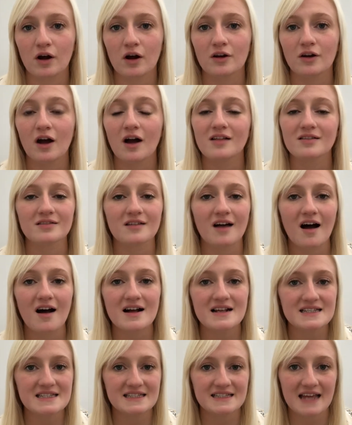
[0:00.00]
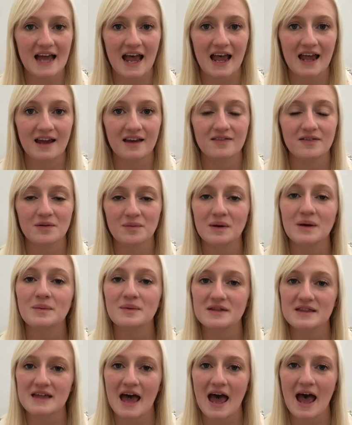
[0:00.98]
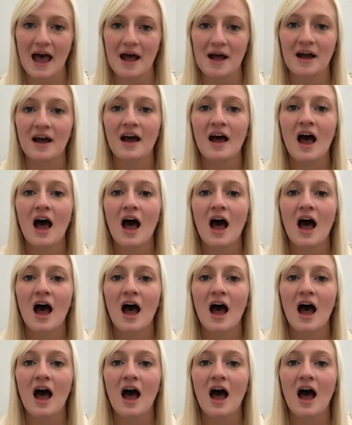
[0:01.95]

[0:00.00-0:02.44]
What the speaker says: on our last day that we were there,